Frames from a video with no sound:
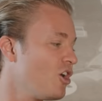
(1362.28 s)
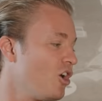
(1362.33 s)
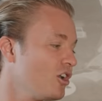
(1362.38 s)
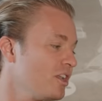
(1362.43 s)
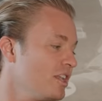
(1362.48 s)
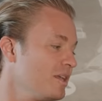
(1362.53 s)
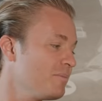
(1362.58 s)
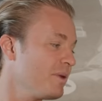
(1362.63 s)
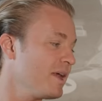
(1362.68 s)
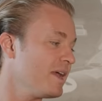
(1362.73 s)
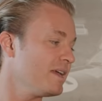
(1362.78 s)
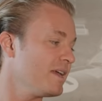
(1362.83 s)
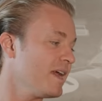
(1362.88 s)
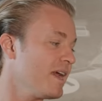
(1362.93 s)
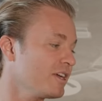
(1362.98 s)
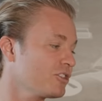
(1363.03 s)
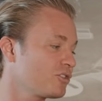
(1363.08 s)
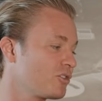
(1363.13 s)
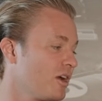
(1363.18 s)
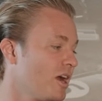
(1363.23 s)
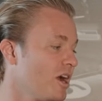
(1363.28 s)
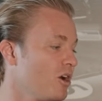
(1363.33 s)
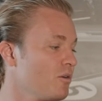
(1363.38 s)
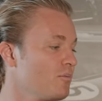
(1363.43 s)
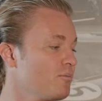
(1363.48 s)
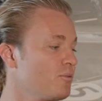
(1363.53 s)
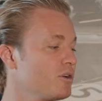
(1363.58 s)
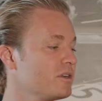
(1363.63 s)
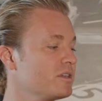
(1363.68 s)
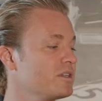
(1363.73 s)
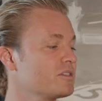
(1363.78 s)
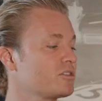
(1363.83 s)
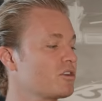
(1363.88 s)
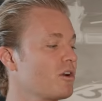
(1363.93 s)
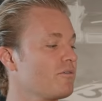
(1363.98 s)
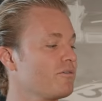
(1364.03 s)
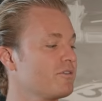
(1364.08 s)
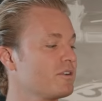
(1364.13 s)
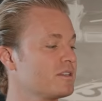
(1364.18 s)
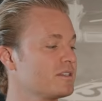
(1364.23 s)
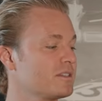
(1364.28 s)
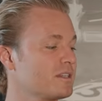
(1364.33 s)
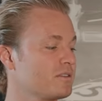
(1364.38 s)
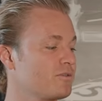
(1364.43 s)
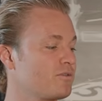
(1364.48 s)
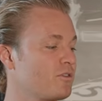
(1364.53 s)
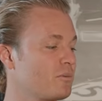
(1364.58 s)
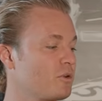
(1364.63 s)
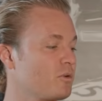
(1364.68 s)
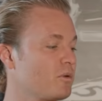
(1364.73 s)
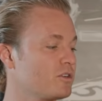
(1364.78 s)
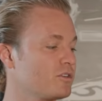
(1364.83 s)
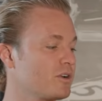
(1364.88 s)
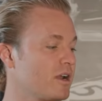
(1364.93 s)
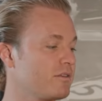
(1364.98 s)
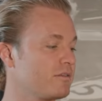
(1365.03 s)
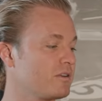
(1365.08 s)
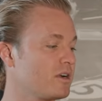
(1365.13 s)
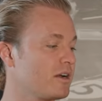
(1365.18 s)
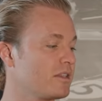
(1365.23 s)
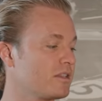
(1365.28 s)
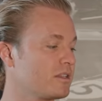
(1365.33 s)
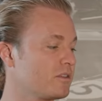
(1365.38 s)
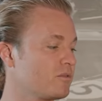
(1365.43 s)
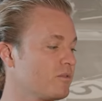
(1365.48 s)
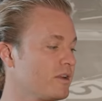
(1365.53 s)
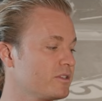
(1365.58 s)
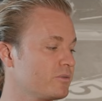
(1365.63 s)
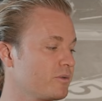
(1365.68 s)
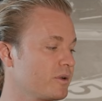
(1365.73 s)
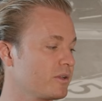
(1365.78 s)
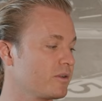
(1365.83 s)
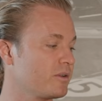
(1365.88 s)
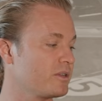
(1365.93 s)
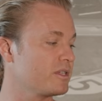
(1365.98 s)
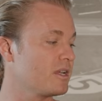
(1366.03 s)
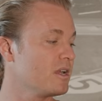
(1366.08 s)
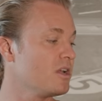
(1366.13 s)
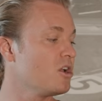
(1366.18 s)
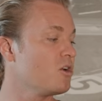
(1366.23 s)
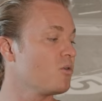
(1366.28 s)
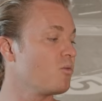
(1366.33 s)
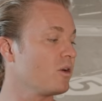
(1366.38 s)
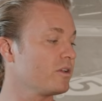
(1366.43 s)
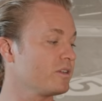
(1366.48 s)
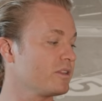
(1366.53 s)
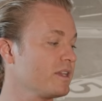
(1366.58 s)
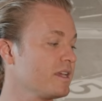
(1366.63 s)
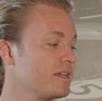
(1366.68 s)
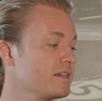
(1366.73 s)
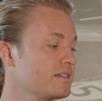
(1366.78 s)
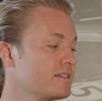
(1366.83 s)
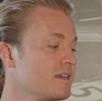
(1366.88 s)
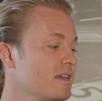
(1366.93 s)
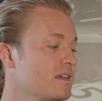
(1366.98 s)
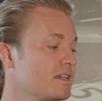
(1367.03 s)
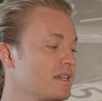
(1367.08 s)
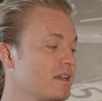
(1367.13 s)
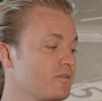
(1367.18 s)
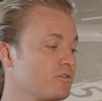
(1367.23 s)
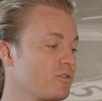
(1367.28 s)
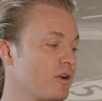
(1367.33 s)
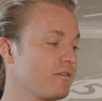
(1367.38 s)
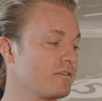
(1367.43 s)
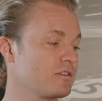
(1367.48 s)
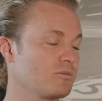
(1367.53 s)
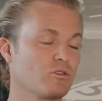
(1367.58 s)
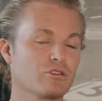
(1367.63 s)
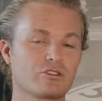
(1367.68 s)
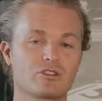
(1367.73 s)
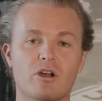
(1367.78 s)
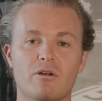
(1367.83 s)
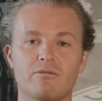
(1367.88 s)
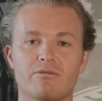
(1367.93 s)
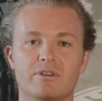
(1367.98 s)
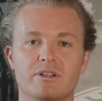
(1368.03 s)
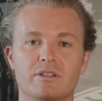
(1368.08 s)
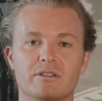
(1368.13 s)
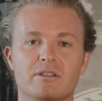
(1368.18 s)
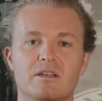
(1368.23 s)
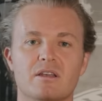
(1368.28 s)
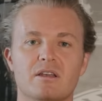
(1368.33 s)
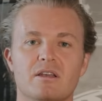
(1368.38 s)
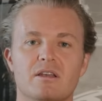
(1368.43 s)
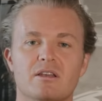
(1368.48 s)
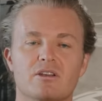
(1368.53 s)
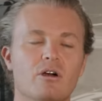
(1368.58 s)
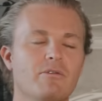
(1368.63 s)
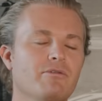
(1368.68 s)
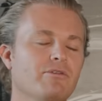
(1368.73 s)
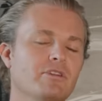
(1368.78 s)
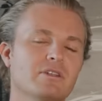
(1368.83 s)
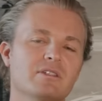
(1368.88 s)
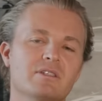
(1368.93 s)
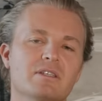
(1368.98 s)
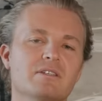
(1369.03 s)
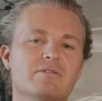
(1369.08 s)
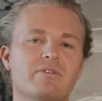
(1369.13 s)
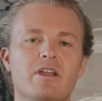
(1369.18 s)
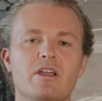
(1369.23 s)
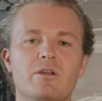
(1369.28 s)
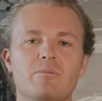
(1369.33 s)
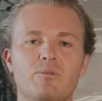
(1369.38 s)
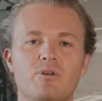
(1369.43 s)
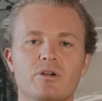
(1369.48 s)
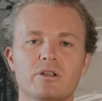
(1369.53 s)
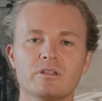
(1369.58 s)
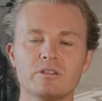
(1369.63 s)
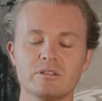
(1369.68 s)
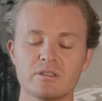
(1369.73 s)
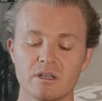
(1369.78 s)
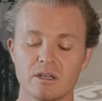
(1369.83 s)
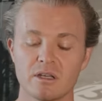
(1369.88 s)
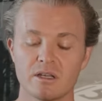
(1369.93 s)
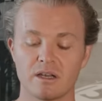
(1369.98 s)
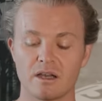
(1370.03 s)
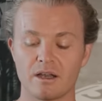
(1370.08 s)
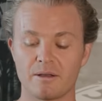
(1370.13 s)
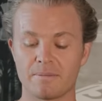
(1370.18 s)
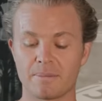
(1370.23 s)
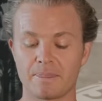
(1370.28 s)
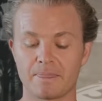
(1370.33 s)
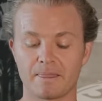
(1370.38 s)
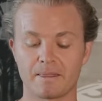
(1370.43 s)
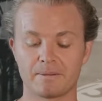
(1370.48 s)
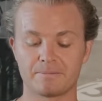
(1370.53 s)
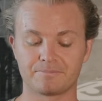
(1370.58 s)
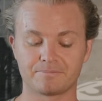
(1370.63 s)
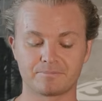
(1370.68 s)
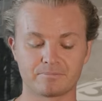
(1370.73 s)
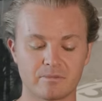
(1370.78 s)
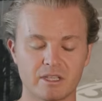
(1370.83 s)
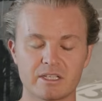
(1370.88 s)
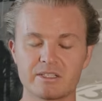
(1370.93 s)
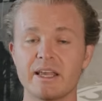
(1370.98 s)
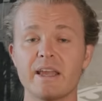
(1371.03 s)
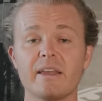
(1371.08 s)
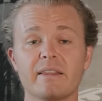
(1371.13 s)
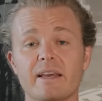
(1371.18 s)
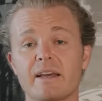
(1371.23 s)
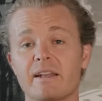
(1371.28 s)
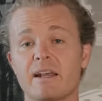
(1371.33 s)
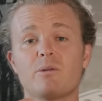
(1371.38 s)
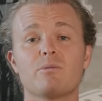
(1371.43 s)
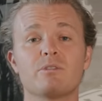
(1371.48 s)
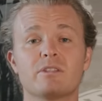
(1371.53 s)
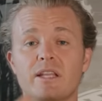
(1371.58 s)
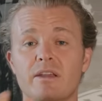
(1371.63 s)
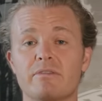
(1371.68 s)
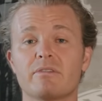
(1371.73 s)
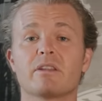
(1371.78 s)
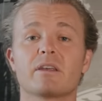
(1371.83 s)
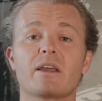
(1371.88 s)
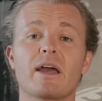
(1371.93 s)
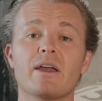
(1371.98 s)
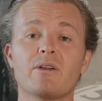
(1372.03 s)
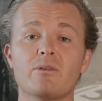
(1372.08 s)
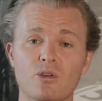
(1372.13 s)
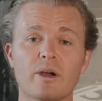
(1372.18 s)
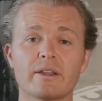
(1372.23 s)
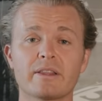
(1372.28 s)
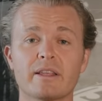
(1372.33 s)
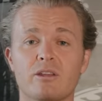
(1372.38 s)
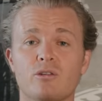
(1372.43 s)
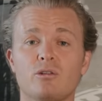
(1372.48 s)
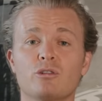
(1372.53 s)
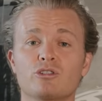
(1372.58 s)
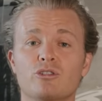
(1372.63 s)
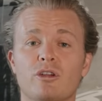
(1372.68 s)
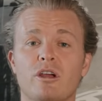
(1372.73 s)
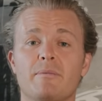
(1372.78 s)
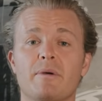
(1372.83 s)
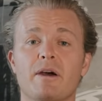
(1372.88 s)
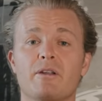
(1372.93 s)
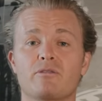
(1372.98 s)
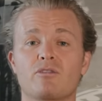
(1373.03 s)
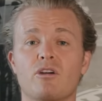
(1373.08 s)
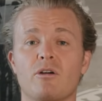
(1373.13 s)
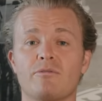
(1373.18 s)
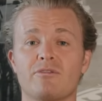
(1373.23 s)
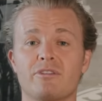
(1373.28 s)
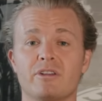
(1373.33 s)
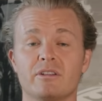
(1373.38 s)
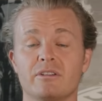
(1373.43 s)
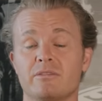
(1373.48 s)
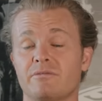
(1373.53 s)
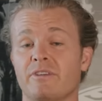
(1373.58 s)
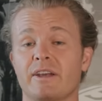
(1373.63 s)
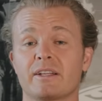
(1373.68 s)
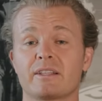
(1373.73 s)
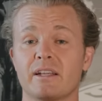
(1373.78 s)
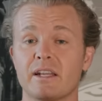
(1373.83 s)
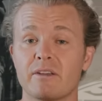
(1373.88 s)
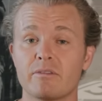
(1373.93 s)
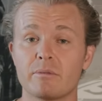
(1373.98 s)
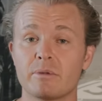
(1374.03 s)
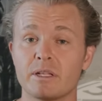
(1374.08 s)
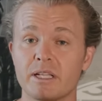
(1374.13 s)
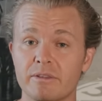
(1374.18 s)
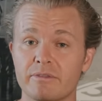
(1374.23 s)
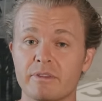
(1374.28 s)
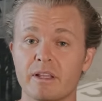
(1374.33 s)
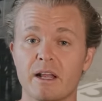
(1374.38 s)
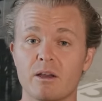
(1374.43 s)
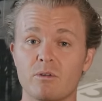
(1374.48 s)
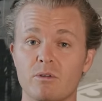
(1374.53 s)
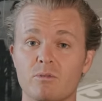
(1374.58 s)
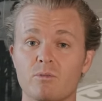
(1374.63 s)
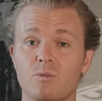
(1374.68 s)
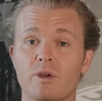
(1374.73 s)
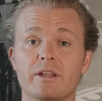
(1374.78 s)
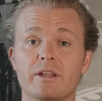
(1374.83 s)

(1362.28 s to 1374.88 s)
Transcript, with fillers: Ollie Bay, extra. How important is confidence as a Formula One driver other than race victories? What things give drivers most confidence? Confidence is very important. Um, Saying that, I was never the guy who had that ultra amount of confidence. In fact, I never believed that I would